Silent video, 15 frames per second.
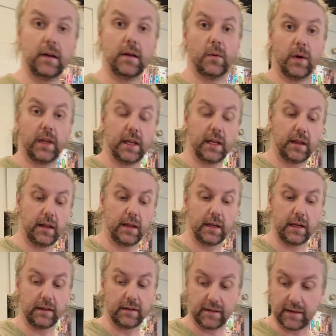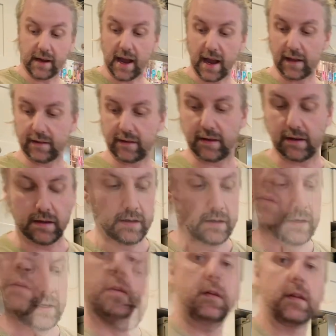within the starter.
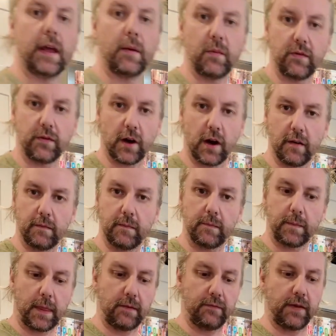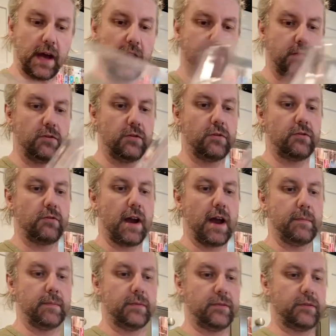Then we've got 500
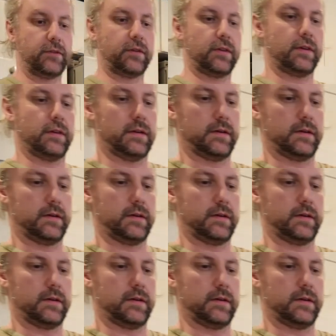grams